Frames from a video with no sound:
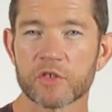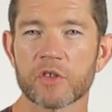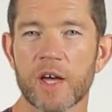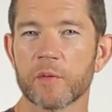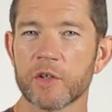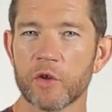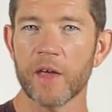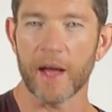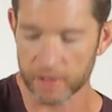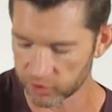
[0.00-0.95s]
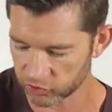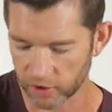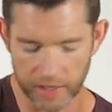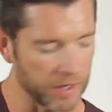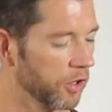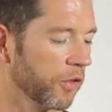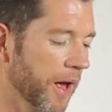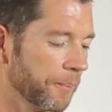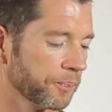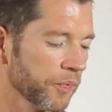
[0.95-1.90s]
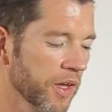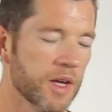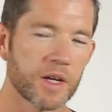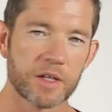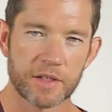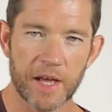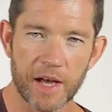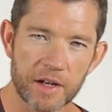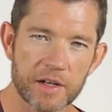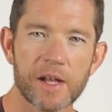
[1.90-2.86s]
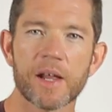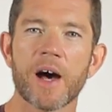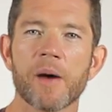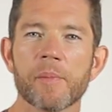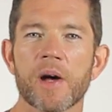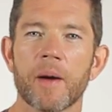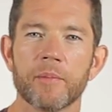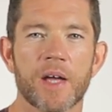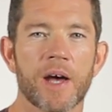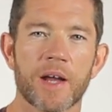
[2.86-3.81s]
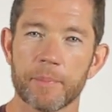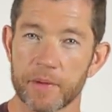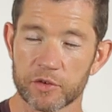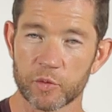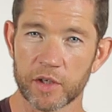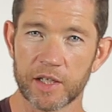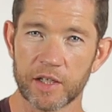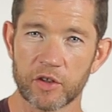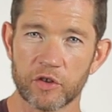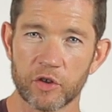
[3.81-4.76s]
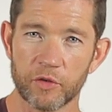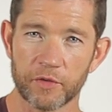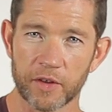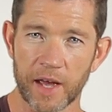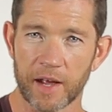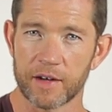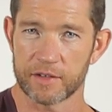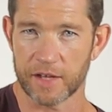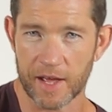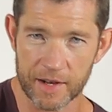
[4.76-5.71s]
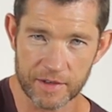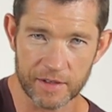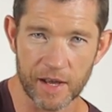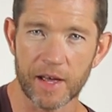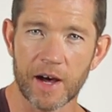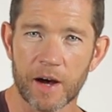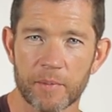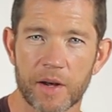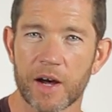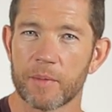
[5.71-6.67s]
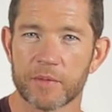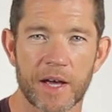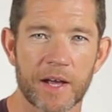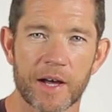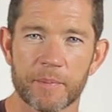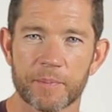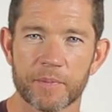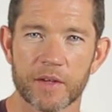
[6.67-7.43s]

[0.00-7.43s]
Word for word: So how do we do that? Let's show you how to do that. Down, down, up, up, down, up is what you need to do for that. Down, down, up, up, down, up.